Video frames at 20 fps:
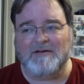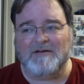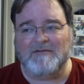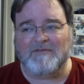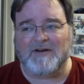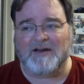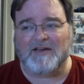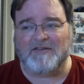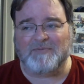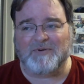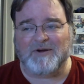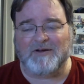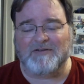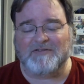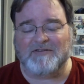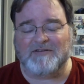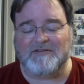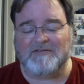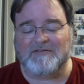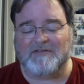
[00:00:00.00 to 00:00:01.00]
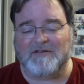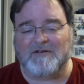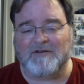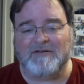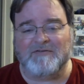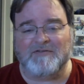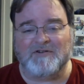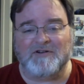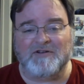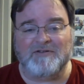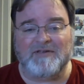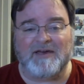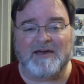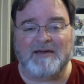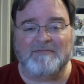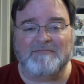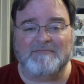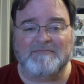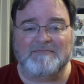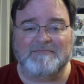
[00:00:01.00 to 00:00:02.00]
vice presidents don't ever do
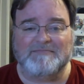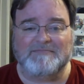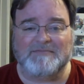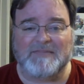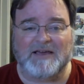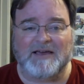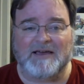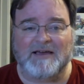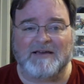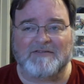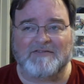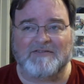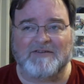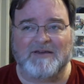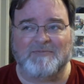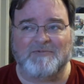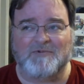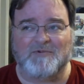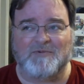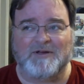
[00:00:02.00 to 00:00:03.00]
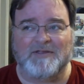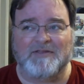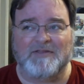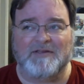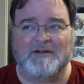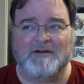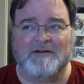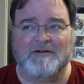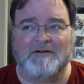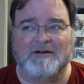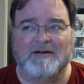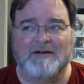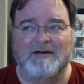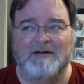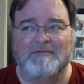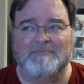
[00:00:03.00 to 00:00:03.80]
that, except when their